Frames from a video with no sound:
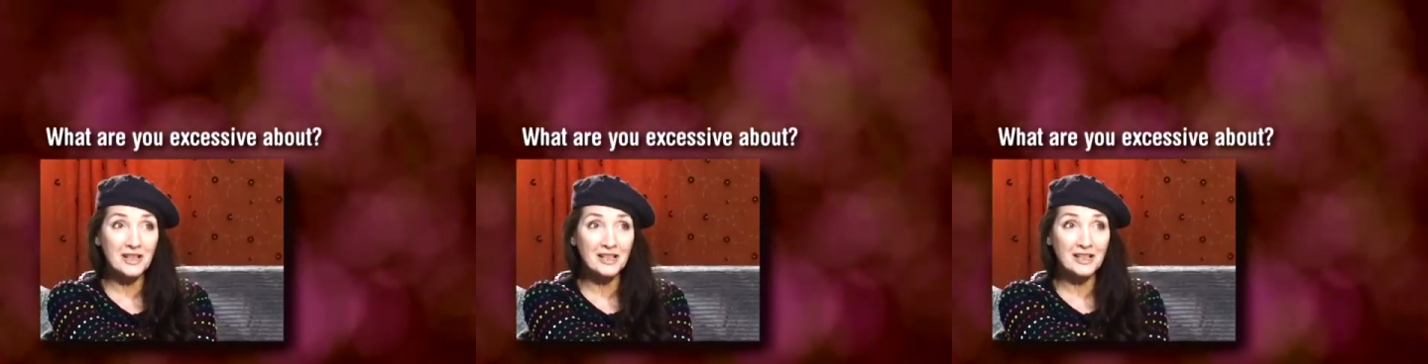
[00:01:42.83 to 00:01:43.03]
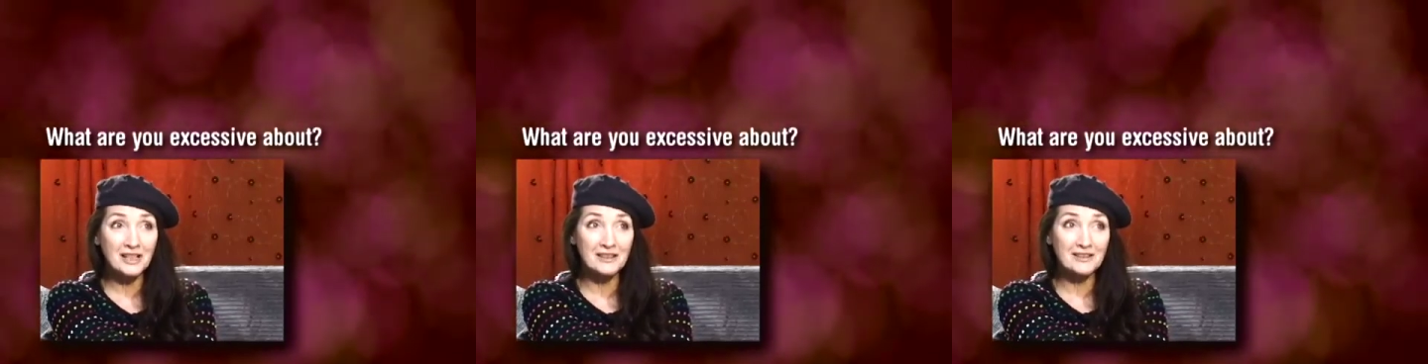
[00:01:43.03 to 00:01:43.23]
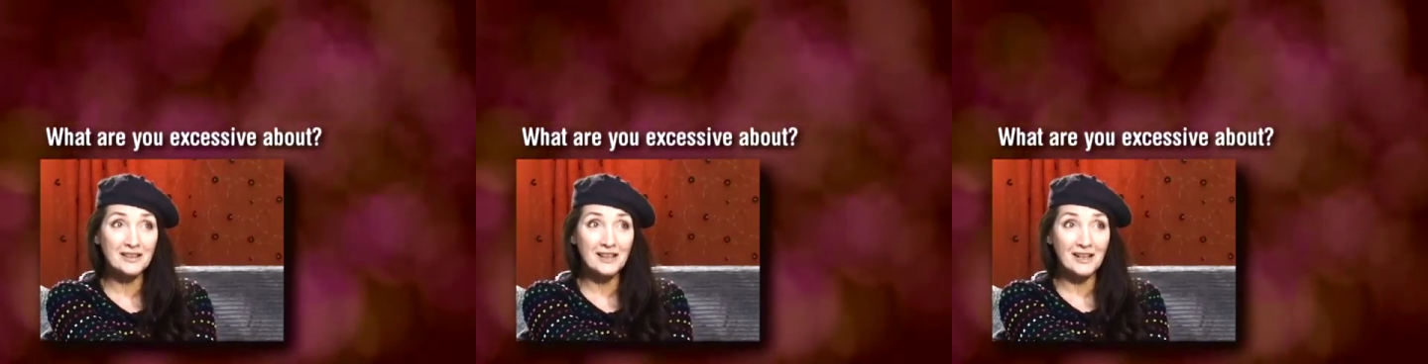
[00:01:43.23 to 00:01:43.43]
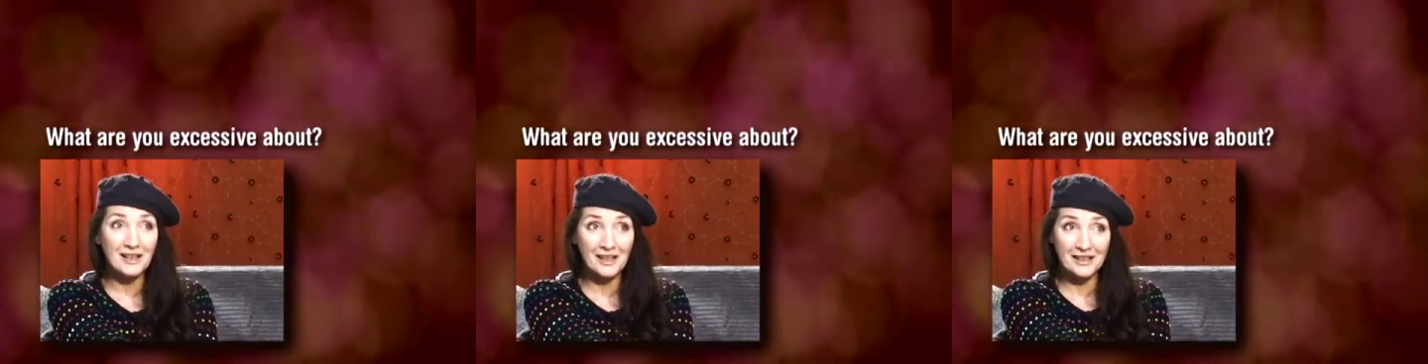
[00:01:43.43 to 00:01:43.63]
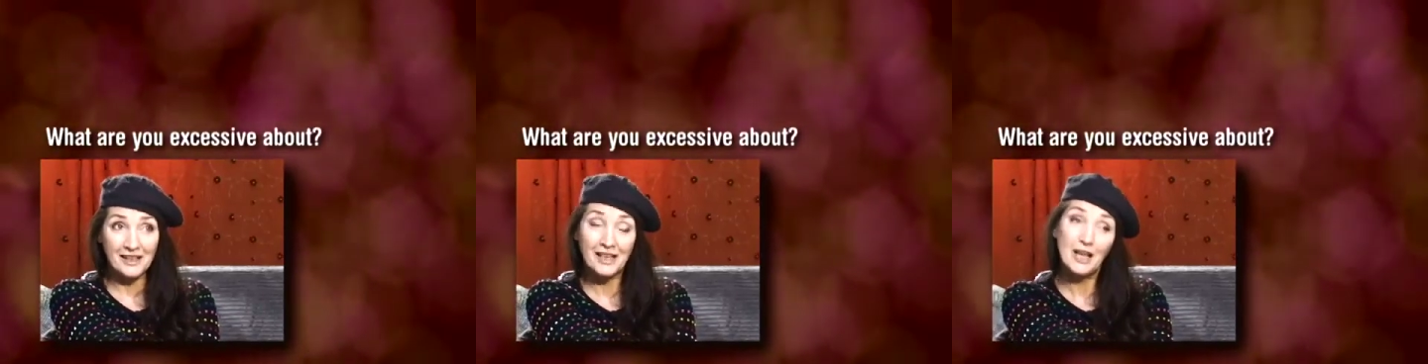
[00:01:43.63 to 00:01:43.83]

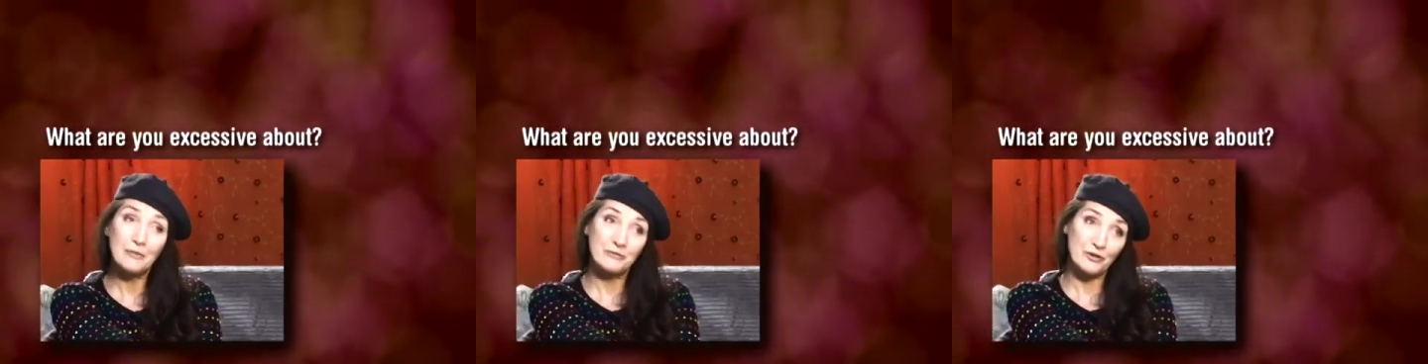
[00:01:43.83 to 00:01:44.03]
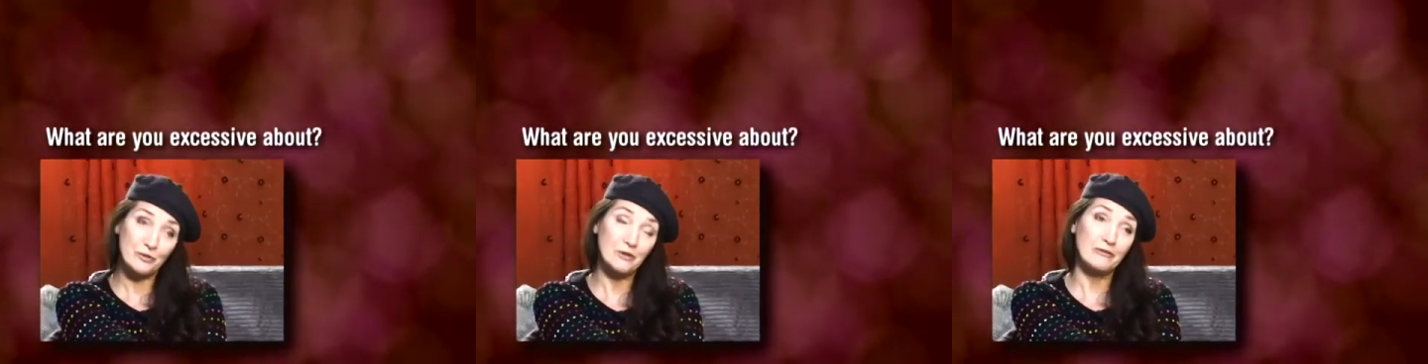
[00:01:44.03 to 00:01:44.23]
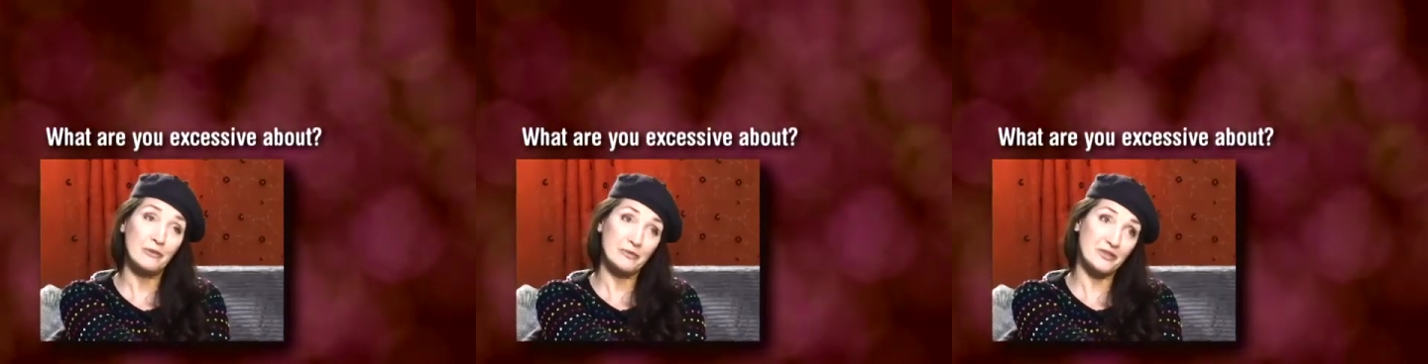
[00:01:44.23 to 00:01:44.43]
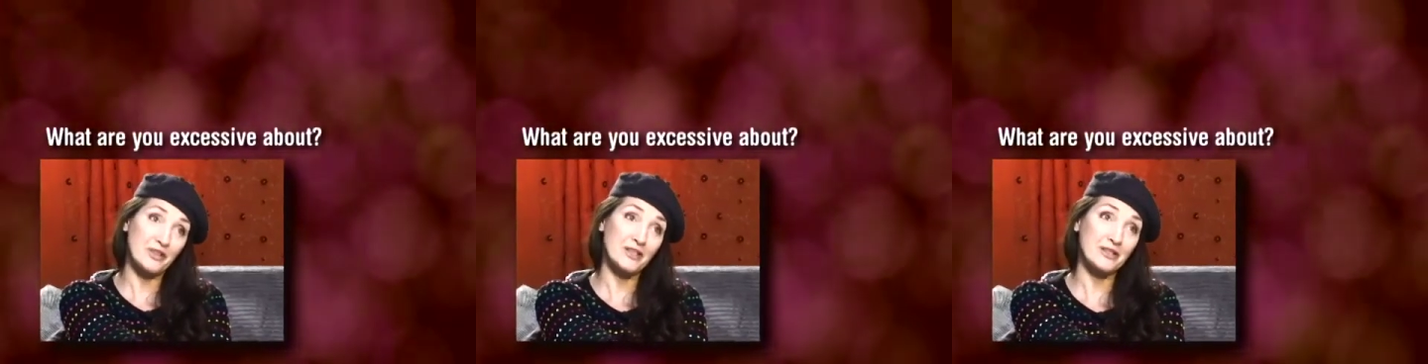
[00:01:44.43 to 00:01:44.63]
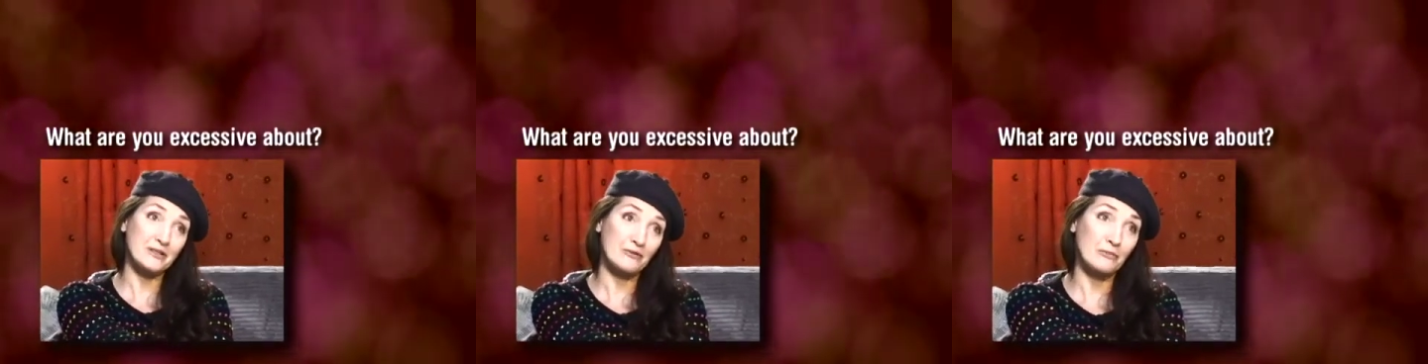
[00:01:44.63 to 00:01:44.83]
and I am sort of
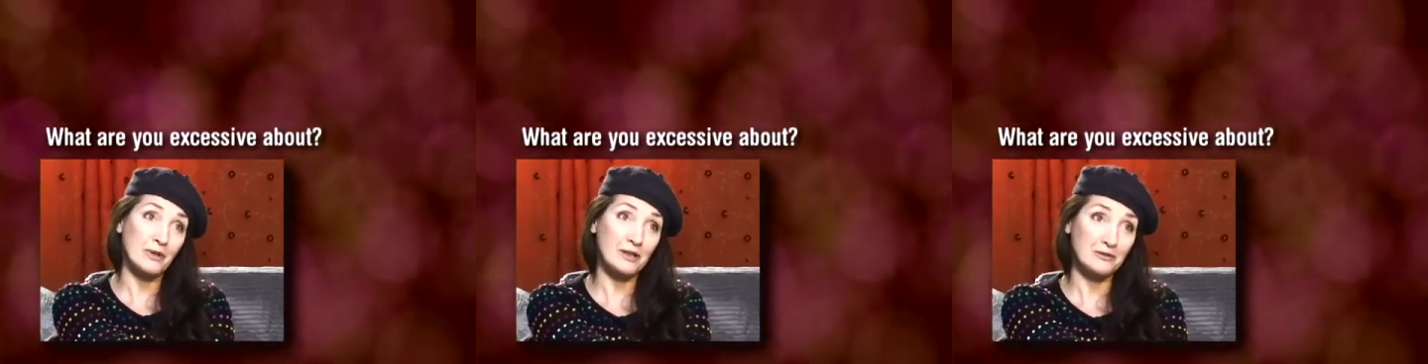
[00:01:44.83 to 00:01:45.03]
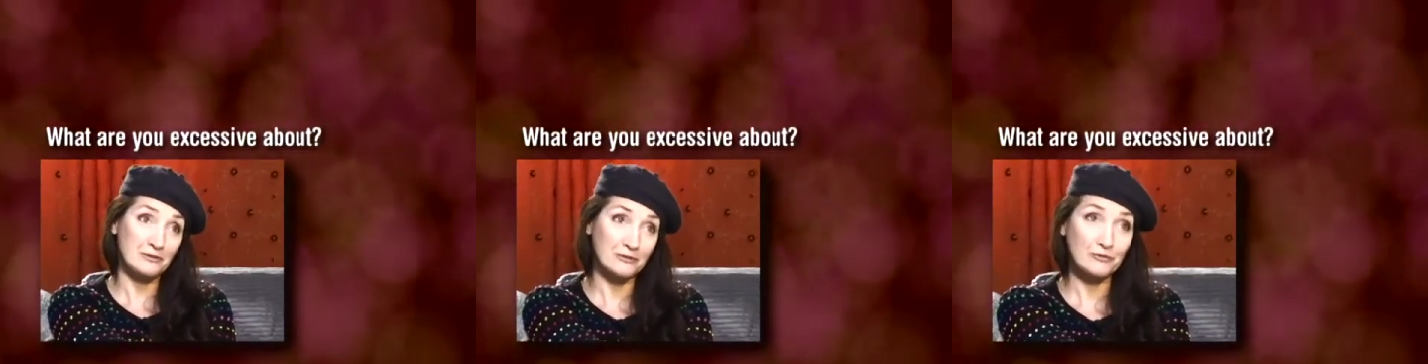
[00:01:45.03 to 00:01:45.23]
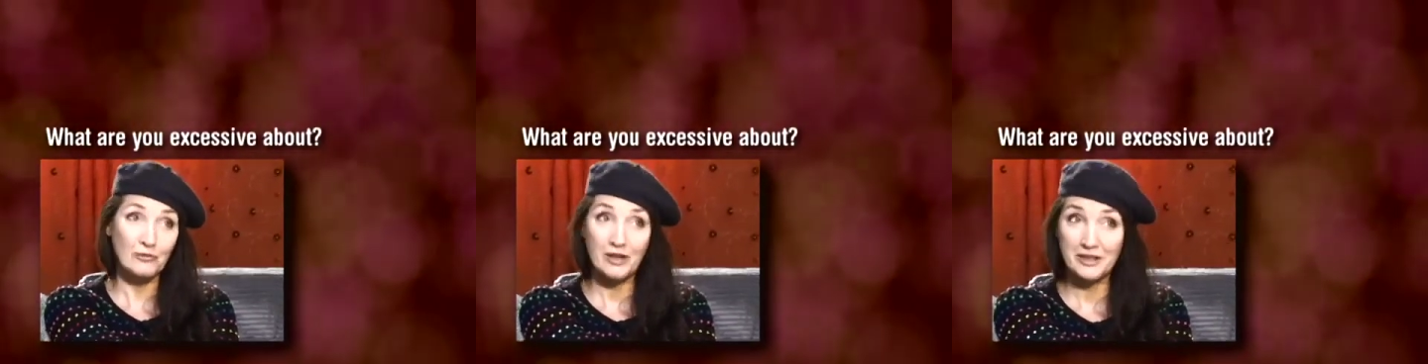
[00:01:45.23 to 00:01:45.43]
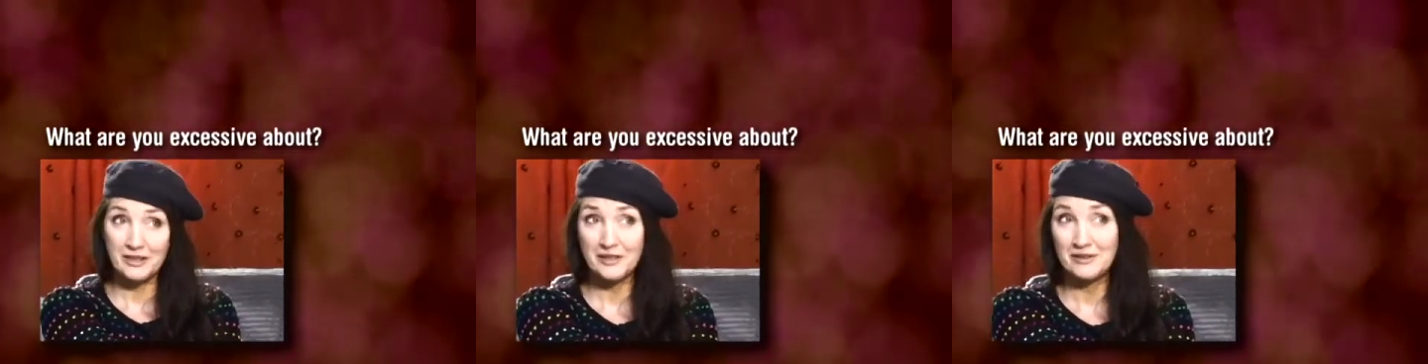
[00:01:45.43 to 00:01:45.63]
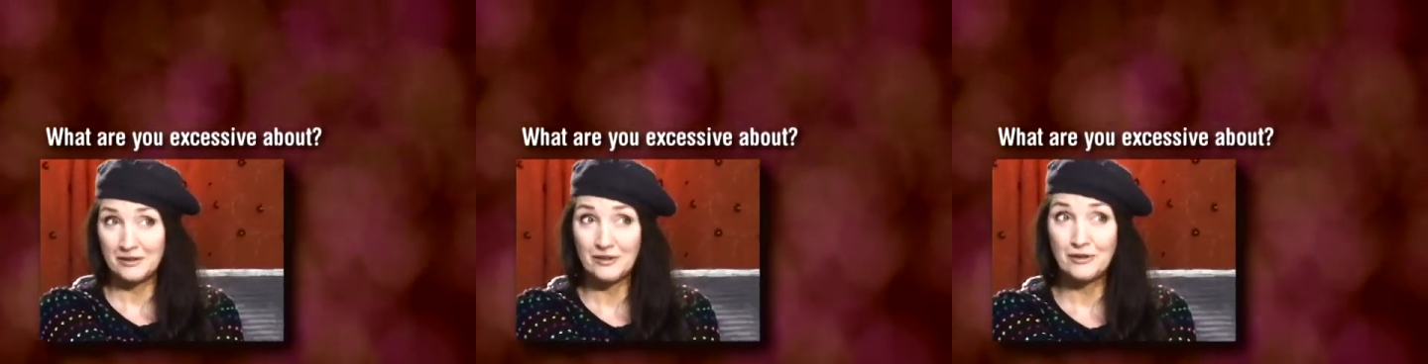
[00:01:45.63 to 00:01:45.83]
obsessive about trying
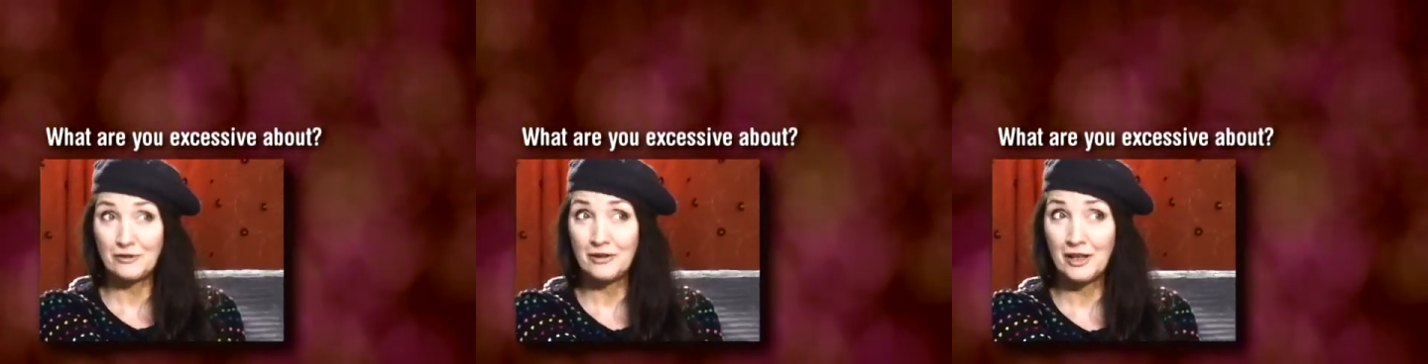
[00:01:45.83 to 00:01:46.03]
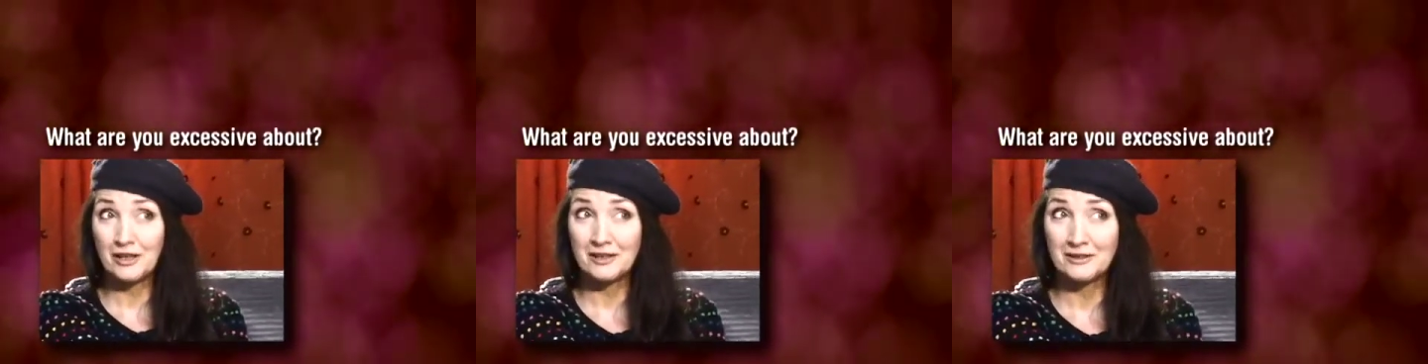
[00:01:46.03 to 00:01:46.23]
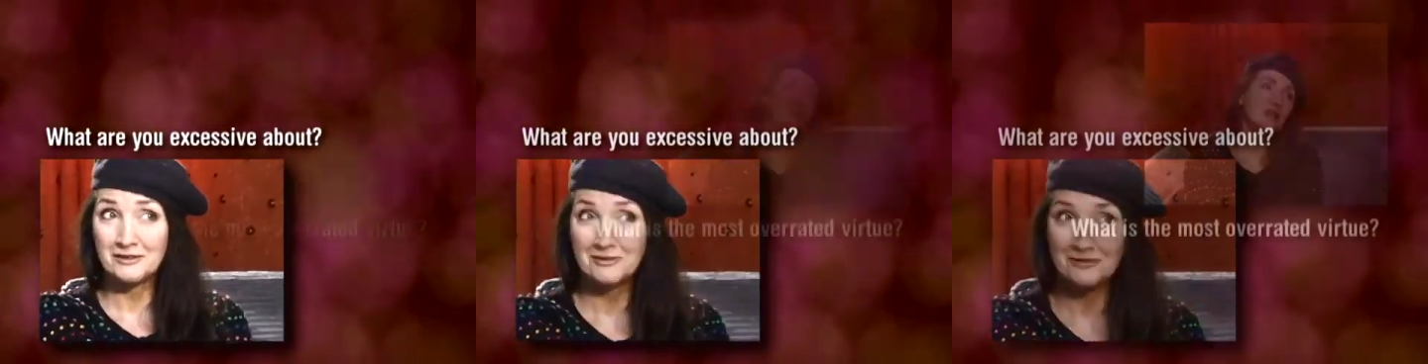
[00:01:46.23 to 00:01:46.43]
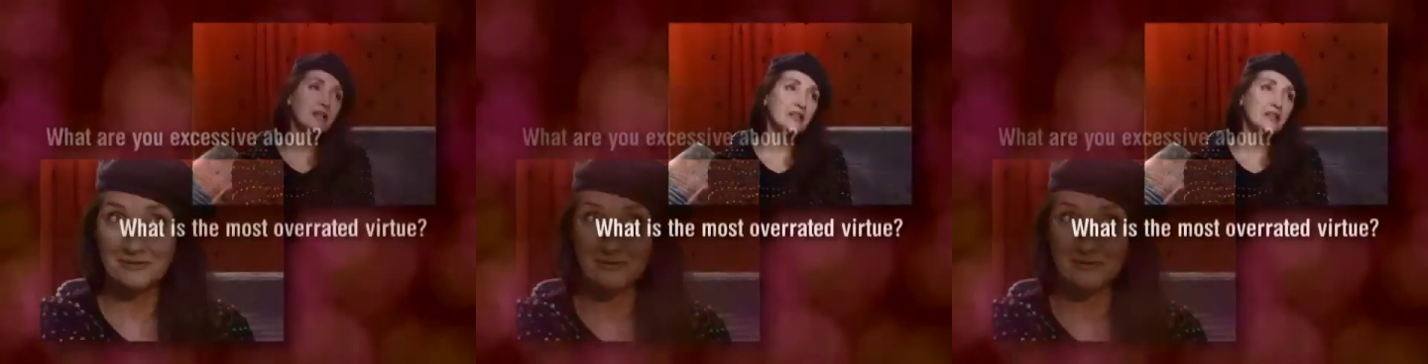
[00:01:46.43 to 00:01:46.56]
to do that. What